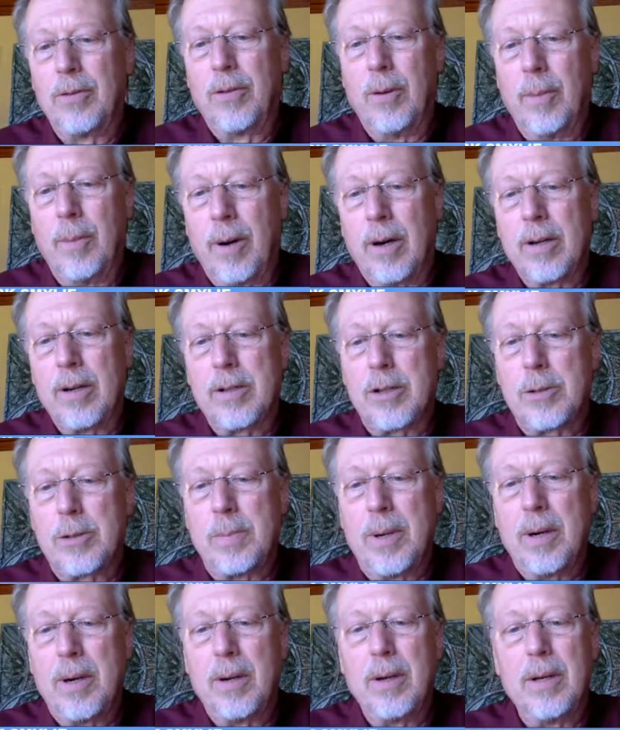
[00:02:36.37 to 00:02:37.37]
from our
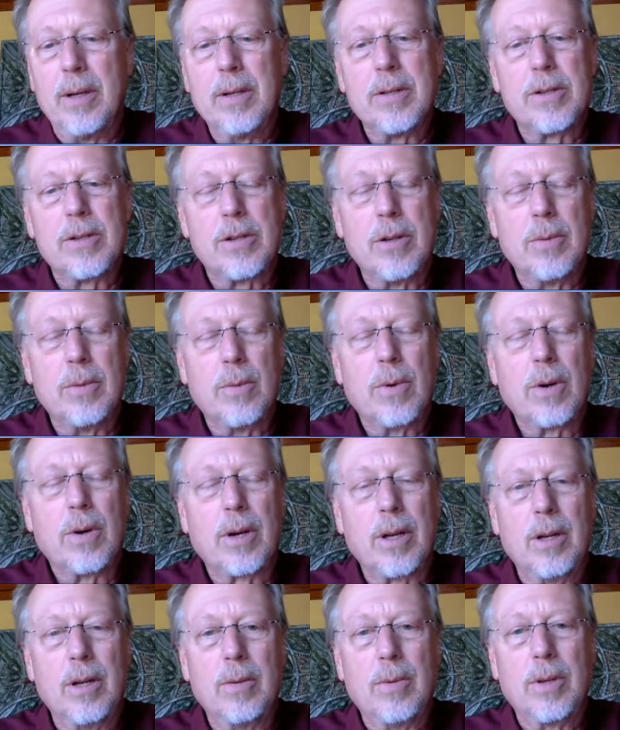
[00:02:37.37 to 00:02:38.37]
experience in
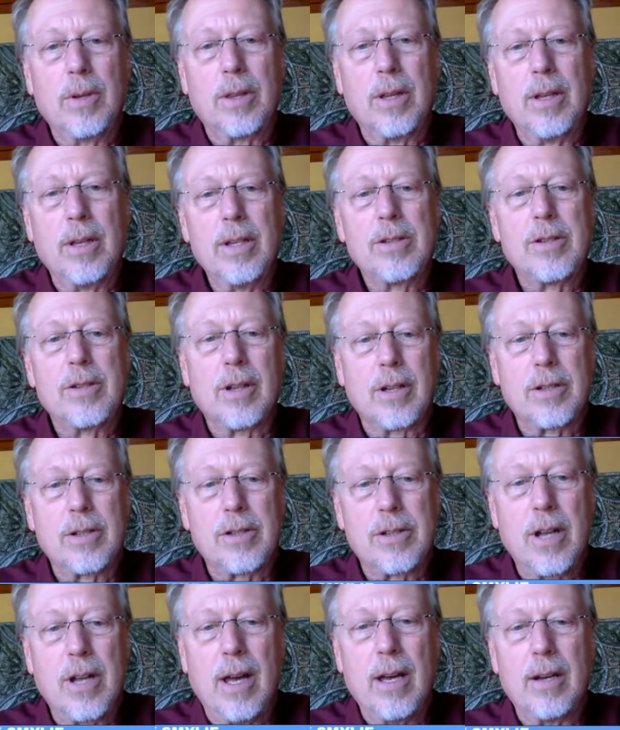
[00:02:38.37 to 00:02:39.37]
working with the ISLLC
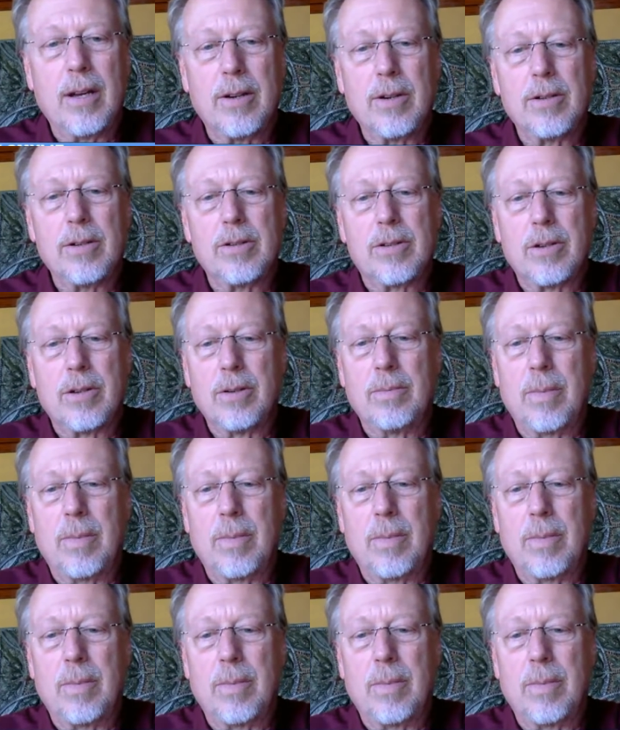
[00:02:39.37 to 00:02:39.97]
standards